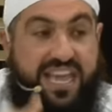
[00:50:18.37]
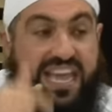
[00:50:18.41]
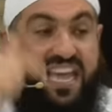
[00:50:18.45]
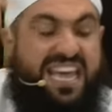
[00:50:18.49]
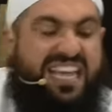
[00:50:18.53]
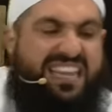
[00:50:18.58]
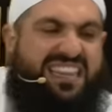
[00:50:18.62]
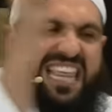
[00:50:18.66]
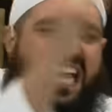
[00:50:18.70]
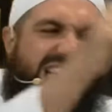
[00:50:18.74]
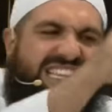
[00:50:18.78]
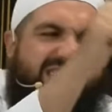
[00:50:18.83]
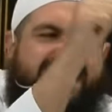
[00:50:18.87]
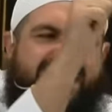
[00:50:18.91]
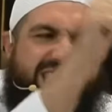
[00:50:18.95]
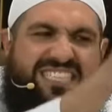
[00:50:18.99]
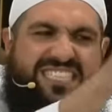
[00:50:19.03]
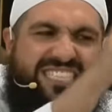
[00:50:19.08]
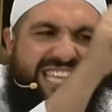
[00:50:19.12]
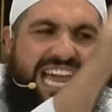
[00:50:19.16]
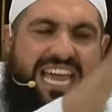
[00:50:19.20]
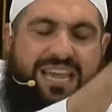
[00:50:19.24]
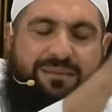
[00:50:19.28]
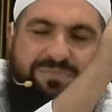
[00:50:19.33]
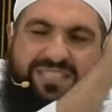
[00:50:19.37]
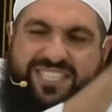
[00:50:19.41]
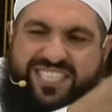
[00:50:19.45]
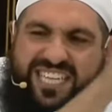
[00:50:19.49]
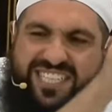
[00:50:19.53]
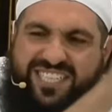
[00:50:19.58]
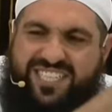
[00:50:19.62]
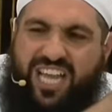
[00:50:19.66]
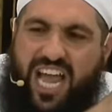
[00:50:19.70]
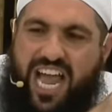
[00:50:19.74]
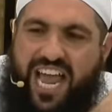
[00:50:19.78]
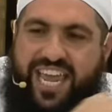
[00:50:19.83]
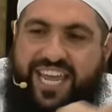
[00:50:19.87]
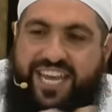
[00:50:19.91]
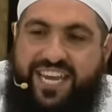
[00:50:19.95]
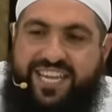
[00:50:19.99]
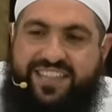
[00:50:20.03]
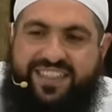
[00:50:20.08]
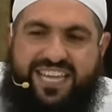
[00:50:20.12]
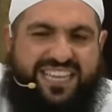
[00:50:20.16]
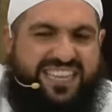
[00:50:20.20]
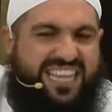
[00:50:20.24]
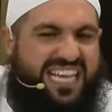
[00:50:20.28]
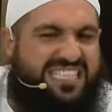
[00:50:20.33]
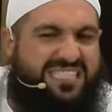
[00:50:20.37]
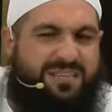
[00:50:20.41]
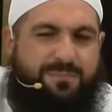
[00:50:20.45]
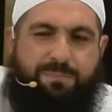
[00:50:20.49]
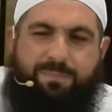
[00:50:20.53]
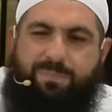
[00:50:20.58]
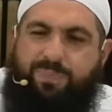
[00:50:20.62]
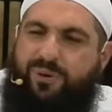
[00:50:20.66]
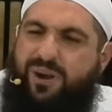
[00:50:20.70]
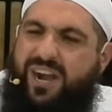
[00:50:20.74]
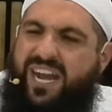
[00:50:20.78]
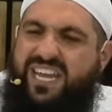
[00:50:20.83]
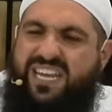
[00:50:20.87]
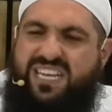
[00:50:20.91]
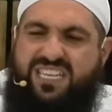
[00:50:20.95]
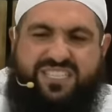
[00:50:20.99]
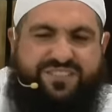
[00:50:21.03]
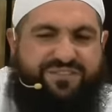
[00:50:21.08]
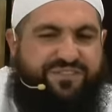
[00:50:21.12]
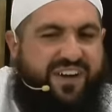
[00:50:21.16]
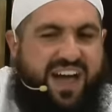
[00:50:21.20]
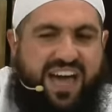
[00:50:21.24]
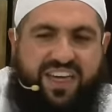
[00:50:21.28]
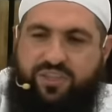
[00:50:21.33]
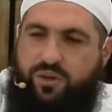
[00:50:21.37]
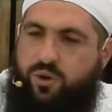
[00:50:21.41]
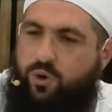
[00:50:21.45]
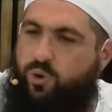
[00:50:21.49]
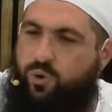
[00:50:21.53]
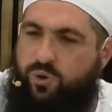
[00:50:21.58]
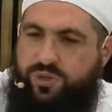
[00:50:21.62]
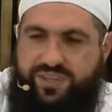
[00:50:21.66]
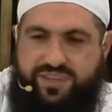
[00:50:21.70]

that's the same society that doesn't praise fatherhood.